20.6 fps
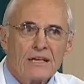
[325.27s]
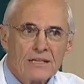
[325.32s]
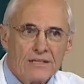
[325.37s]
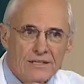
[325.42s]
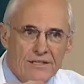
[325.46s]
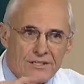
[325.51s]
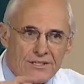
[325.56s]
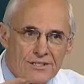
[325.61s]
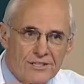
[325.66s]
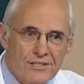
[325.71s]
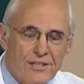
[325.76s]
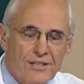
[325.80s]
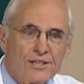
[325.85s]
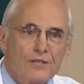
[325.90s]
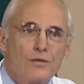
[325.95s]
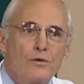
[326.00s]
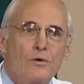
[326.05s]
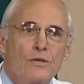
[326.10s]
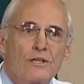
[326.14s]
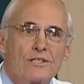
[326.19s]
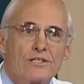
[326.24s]

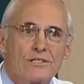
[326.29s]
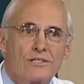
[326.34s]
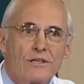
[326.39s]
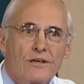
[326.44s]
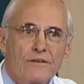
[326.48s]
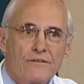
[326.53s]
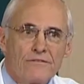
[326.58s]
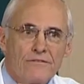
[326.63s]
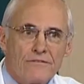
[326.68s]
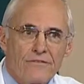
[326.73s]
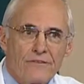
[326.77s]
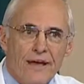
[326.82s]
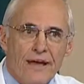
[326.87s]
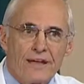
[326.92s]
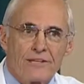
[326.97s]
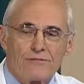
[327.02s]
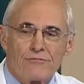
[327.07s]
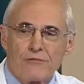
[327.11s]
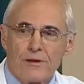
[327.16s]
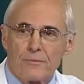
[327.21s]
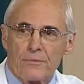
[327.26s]
Continuous,
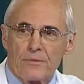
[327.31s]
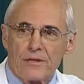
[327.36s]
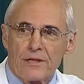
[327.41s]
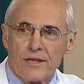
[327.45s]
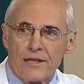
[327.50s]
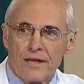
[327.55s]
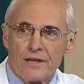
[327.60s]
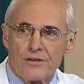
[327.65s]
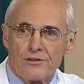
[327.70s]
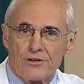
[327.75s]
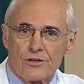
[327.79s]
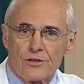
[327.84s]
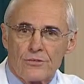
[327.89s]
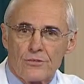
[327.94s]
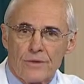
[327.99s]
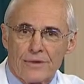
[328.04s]
fast replication